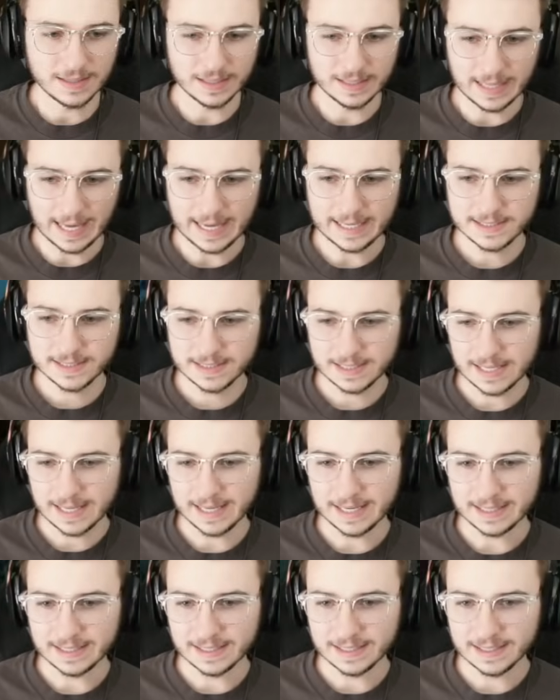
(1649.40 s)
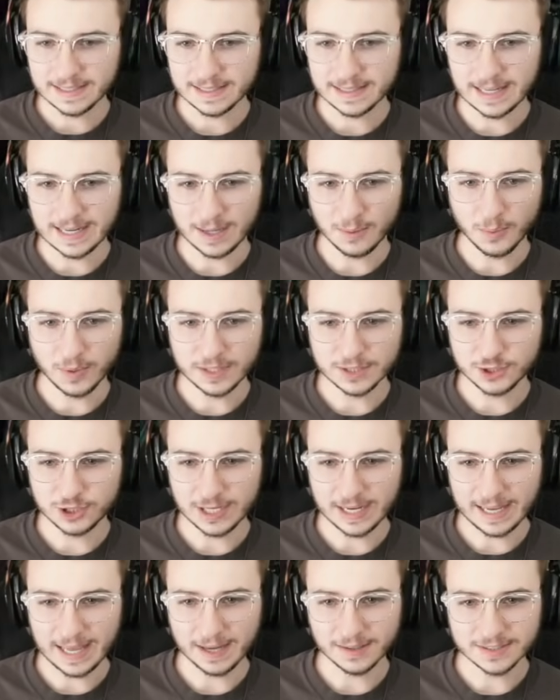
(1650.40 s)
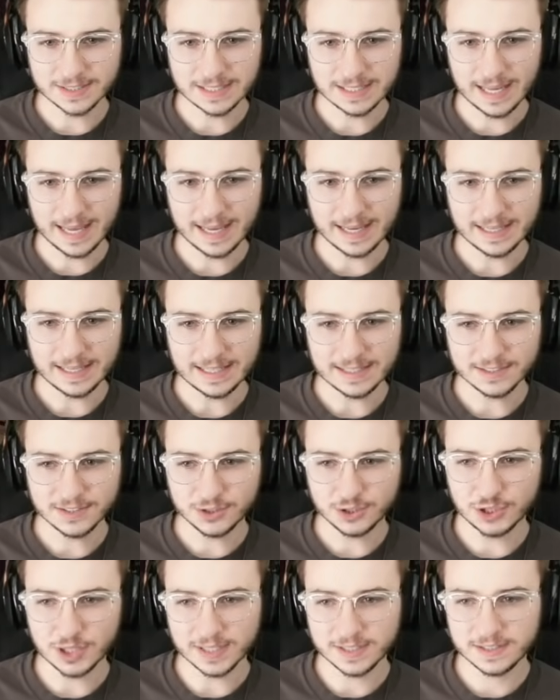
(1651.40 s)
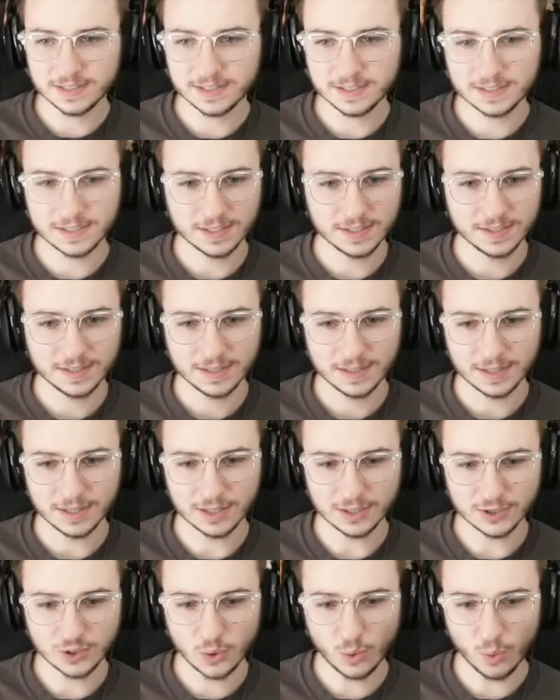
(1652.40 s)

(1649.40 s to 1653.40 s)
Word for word: The last thing that I want to check out today is just the